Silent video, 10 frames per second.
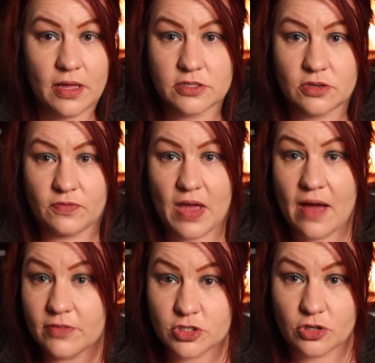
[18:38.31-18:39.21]
Like, so if you
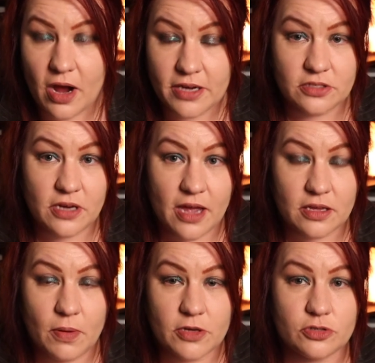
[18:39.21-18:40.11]
haven't tried
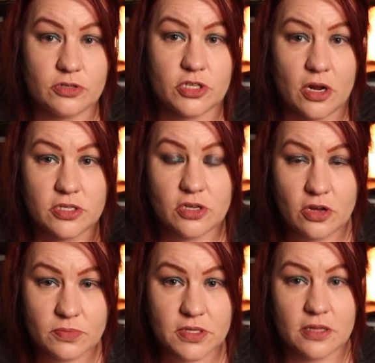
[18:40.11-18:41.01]
acupuncture and Chinese herbs,